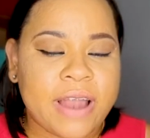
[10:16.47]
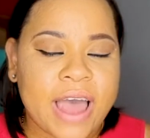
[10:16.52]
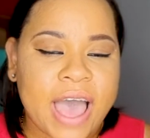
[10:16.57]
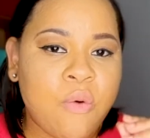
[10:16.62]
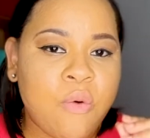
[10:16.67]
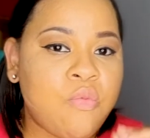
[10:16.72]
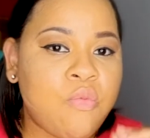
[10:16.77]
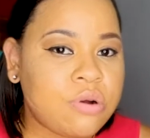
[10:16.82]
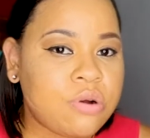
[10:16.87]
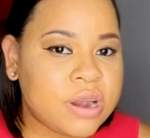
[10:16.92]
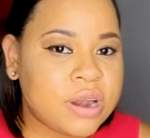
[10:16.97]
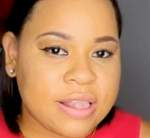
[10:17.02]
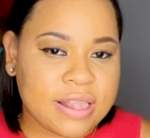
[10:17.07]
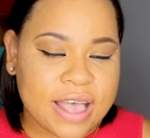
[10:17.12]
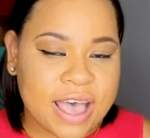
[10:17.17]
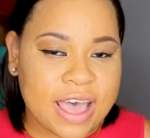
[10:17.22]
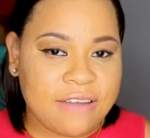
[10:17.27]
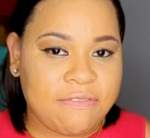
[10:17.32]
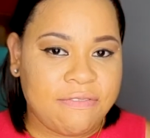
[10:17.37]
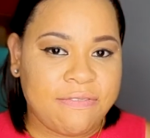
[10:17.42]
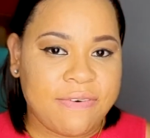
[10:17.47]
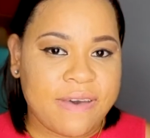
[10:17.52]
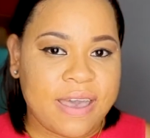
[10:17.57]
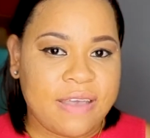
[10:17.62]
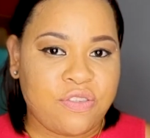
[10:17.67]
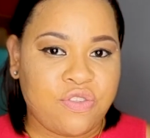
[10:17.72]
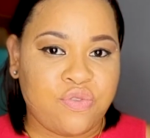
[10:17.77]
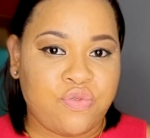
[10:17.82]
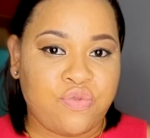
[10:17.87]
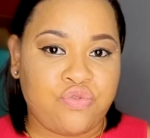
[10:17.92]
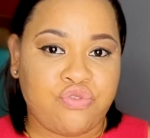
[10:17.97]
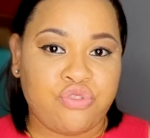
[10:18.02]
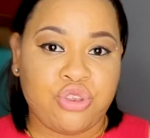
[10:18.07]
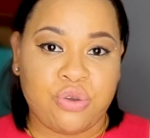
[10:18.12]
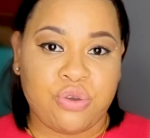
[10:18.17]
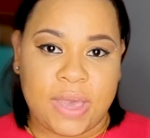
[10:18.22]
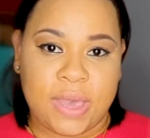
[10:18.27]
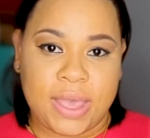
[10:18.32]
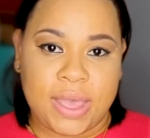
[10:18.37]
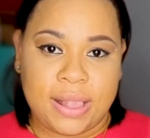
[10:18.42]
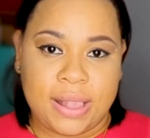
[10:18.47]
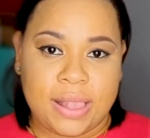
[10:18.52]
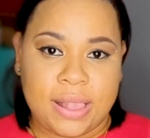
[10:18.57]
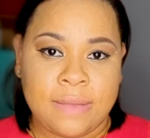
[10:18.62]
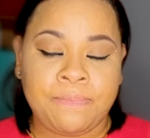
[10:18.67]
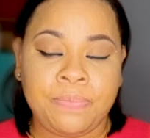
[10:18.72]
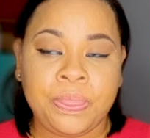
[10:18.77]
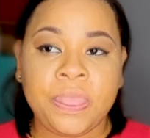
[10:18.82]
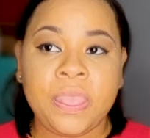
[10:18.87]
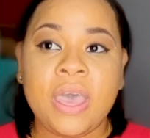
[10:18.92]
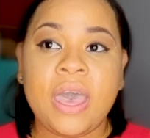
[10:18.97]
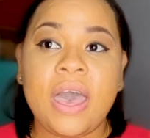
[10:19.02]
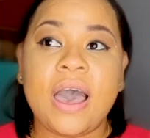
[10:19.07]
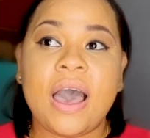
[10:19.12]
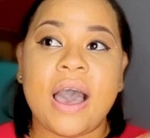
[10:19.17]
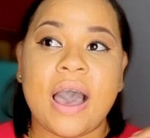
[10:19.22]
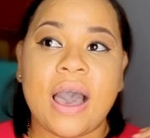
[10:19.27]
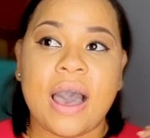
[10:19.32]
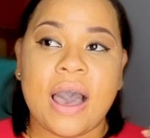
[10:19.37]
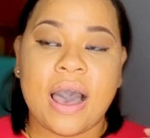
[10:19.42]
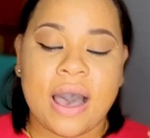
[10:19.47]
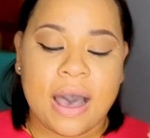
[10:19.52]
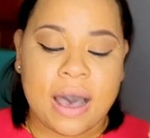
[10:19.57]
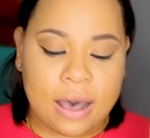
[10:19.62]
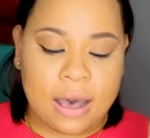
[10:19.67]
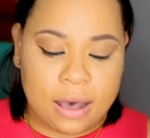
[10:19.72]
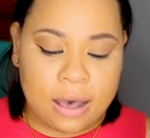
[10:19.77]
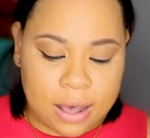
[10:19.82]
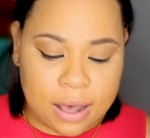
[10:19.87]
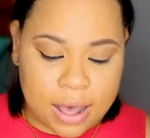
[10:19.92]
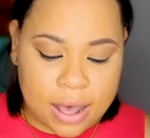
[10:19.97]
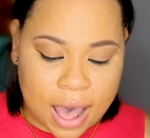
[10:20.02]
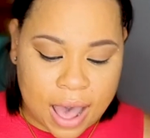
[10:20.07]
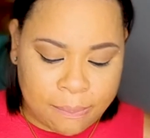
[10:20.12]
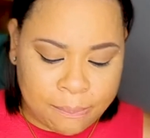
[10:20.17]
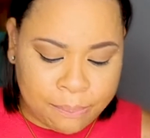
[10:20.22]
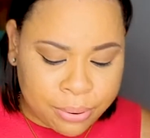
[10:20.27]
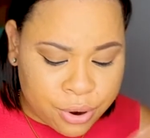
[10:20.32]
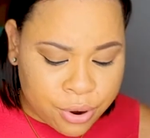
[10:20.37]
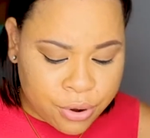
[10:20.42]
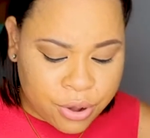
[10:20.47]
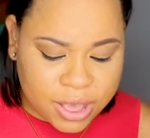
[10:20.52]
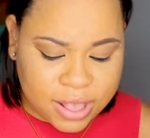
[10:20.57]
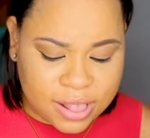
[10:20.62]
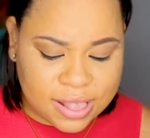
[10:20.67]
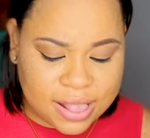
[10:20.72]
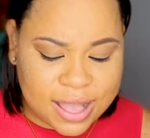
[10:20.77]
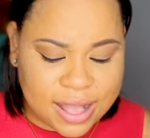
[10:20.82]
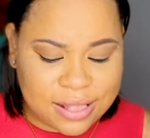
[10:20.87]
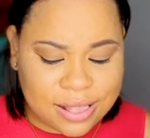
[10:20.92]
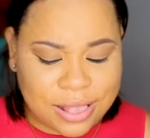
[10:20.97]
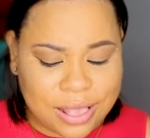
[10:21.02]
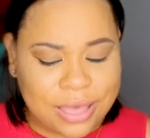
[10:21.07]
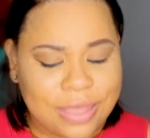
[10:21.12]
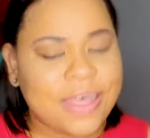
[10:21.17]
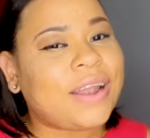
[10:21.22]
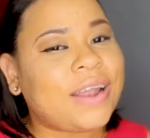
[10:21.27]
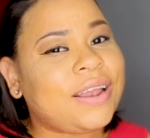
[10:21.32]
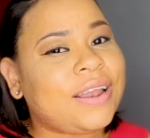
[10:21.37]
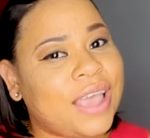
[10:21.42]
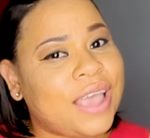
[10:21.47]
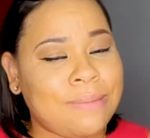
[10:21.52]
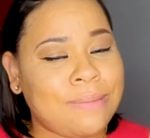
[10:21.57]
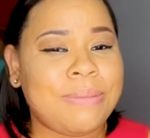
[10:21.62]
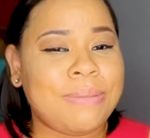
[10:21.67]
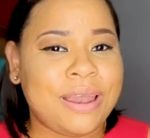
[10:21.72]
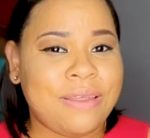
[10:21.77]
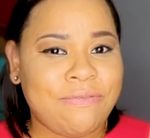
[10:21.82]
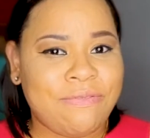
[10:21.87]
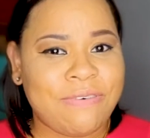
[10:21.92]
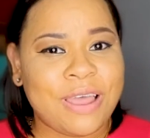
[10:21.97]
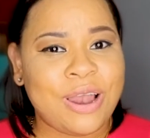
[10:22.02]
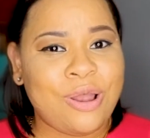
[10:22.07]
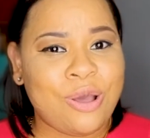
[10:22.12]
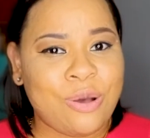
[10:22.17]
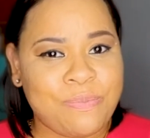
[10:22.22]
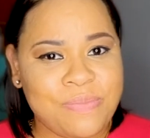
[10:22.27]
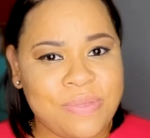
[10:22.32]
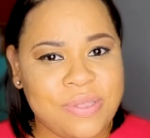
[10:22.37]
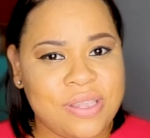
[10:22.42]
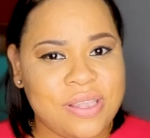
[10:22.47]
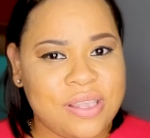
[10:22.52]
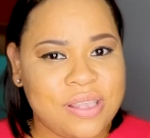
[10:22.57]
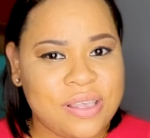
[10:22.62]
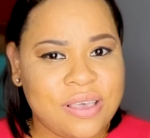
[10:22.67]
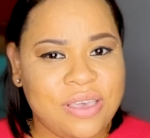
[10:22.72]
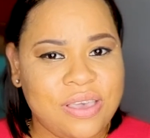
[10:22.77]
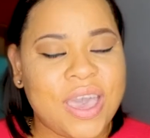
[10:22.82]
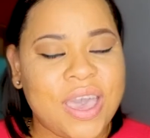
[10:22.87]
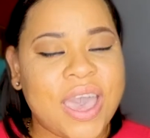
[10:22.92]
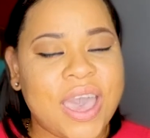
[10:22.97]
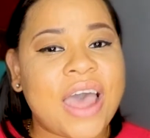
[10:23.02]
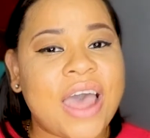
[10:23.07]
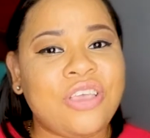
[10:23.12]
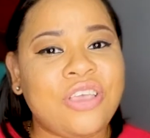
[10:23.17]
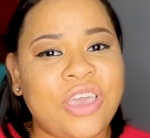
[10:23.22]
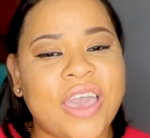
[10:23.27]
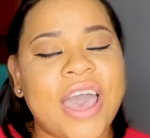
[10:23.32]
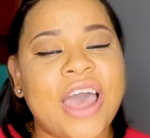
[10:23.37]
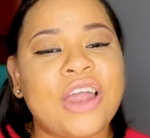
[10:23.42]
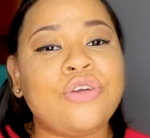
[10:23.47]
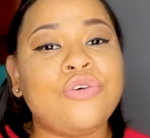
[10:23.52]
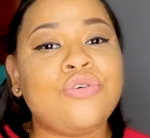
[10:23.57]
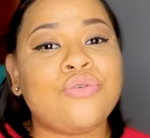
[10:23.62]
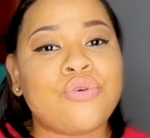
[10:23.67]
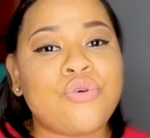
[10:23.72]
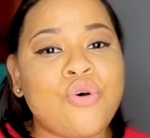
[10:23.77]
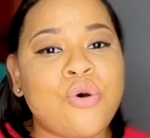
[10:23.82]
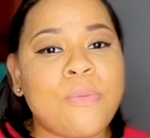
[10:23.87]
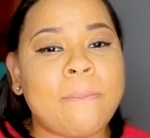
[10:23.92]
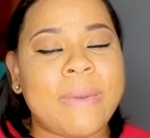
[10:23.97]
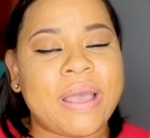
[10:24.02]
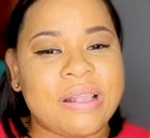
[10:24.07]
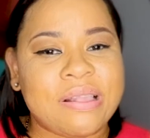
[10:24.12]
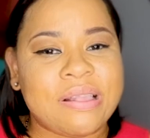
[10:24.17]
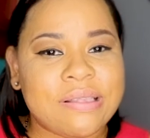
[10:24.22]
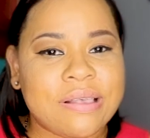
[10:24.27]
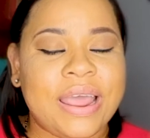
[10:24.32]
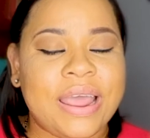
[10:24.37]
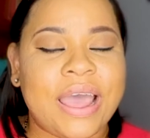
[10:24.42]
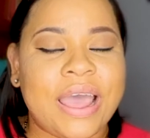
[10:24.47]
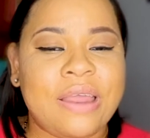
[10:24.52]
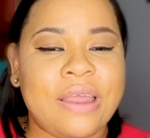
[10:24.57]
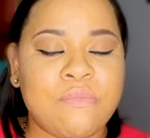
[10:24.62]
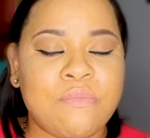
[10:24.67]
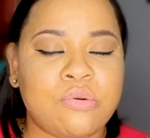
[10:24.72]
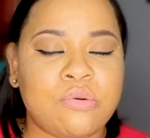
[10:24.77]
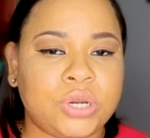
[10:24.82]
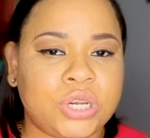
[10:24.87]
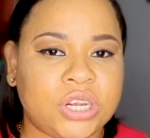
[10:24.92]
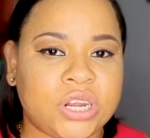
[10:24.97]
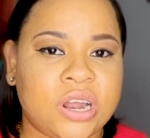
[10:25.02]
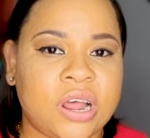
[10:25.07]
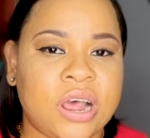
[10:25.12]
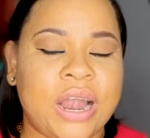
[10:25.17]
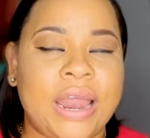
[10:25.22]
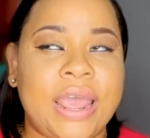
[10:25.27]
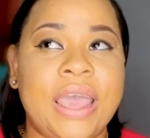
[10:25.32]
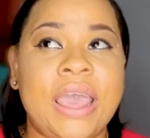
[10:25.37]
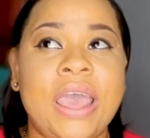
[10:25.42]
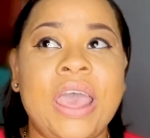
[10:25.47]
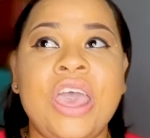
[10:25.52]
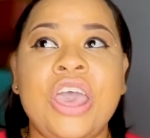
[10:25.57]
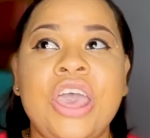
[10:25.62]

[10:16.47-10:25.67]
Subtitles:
I would not advise you to do it. A pro is that can be developed. You can grow mentally and emotionally.